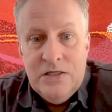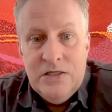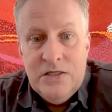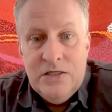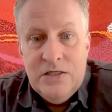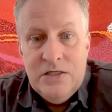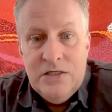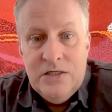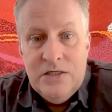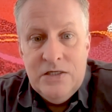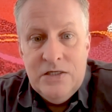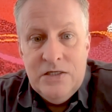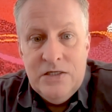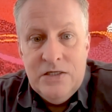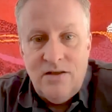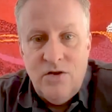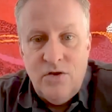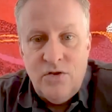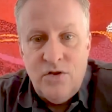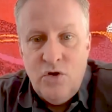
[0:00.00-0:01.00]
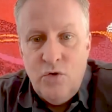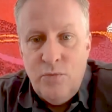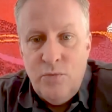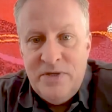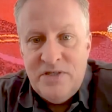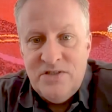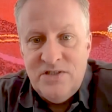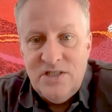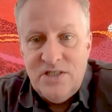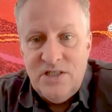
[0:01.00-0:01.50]
Do you think the
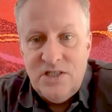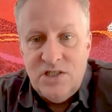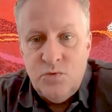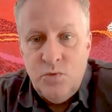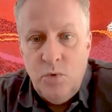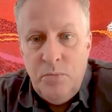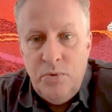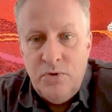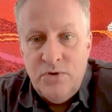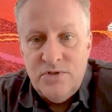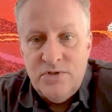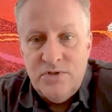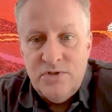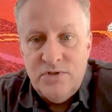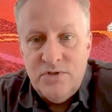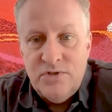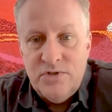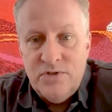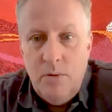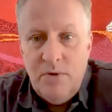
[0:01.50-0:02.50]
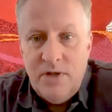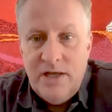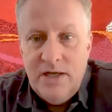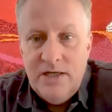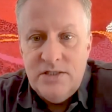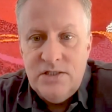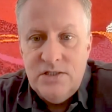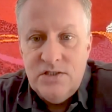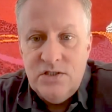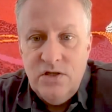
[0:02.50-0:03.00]
businesses will put similar
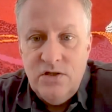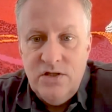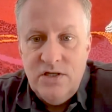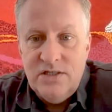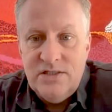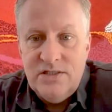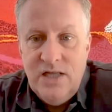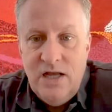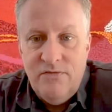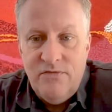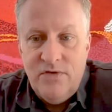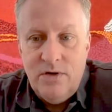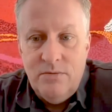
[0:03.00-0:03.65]
obligations on their staff?